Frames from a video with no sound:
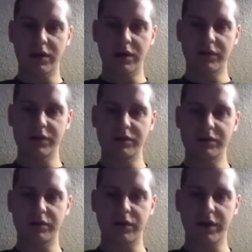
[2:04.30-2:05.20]
The different
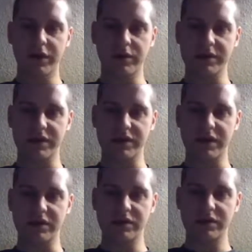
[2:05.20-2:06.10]

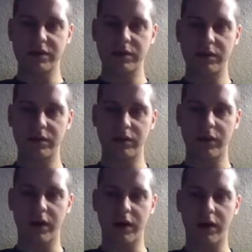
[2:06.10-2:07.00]
frequencies
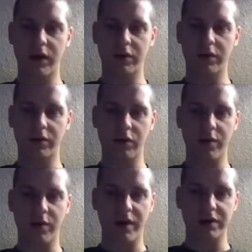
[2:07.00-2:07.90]
what allow the
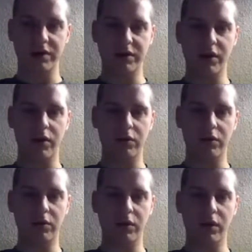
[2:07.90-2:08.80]
robot to know